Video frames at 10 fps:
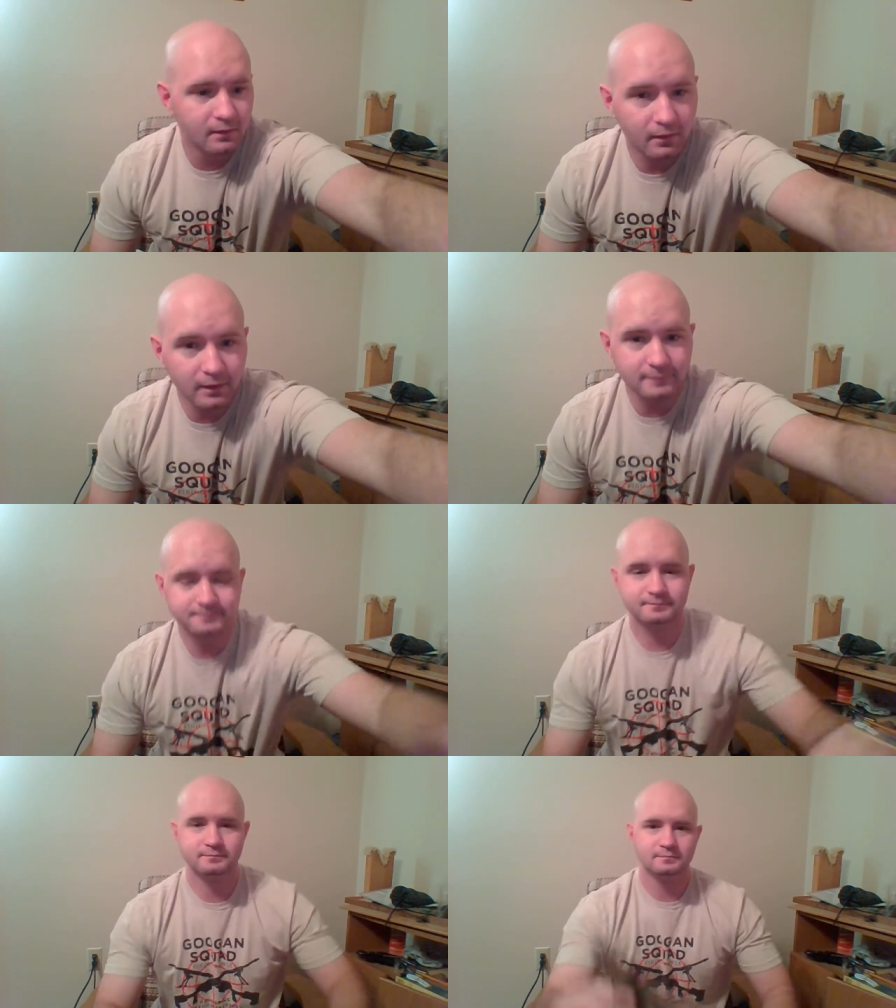Alright,
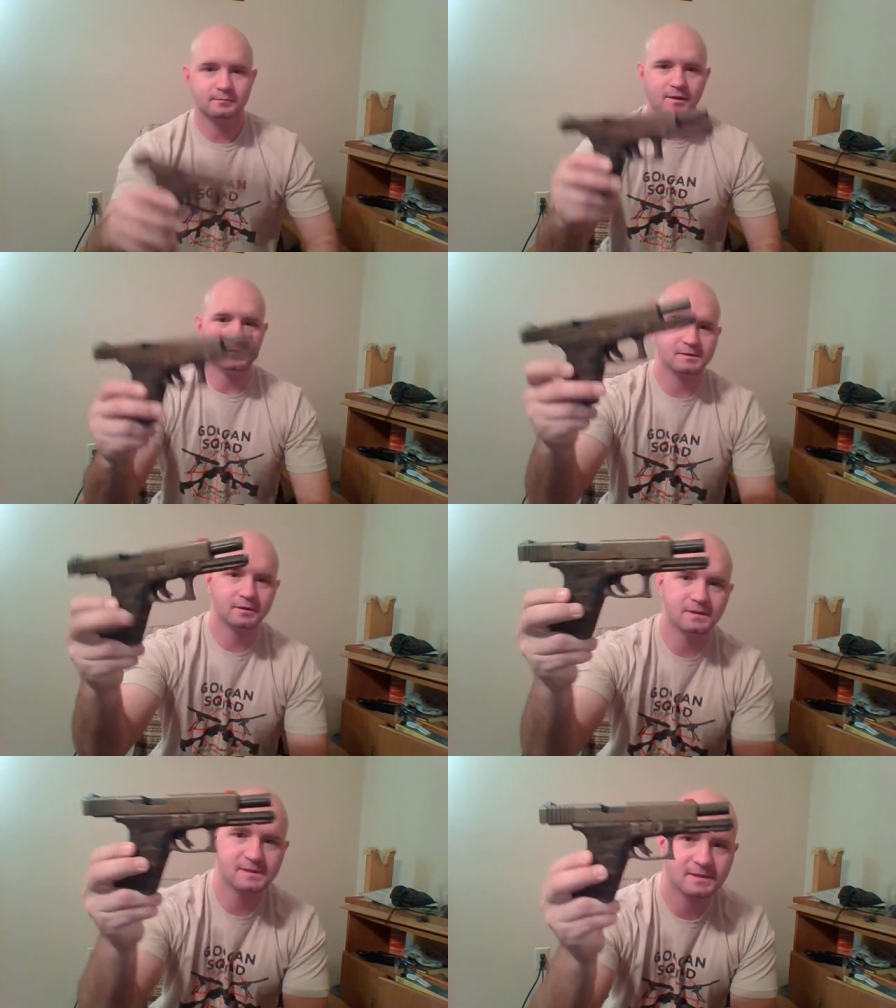so
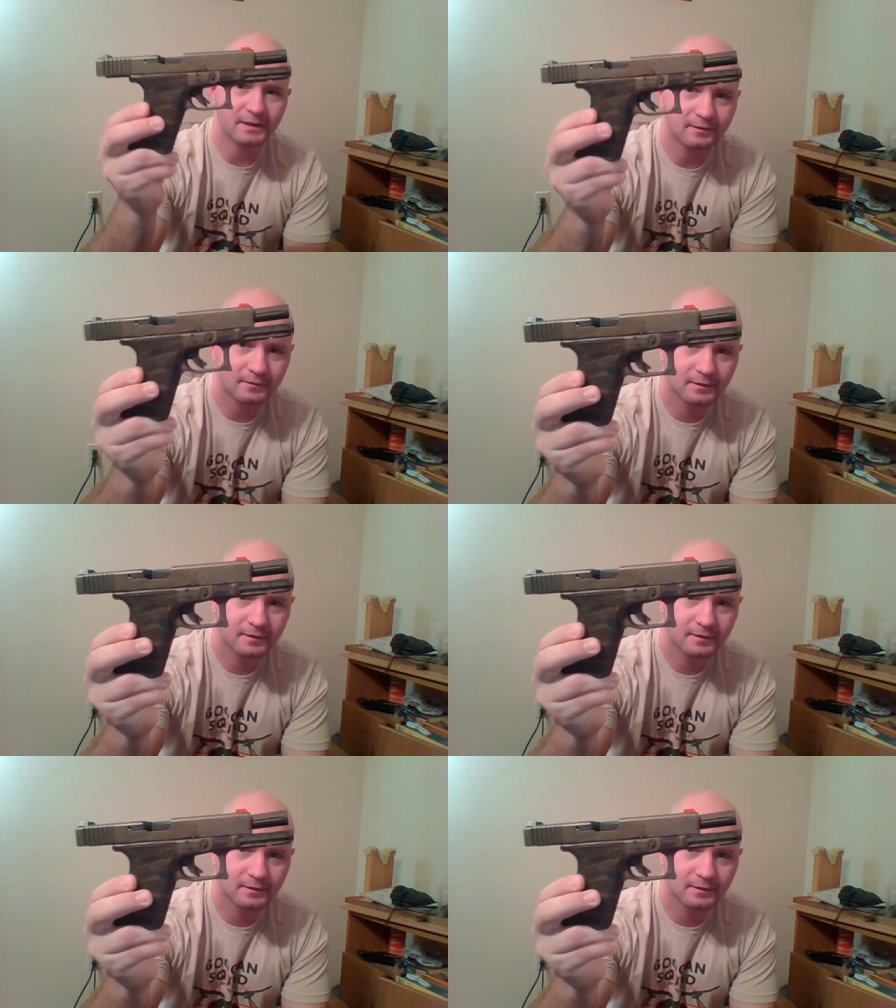this is it.